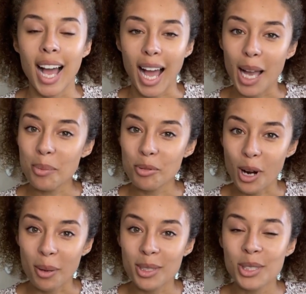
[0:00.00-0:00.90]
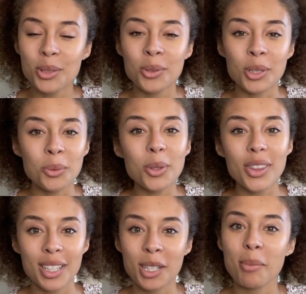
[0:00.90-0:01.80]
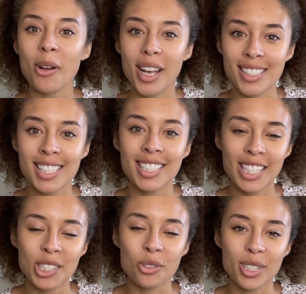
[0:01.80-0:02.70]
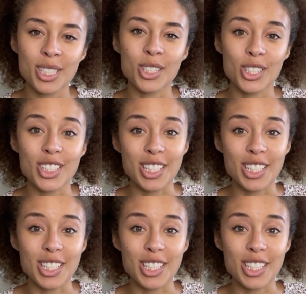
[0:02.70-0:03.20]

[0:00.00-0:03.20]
I promise you, you will think about Etsy niche research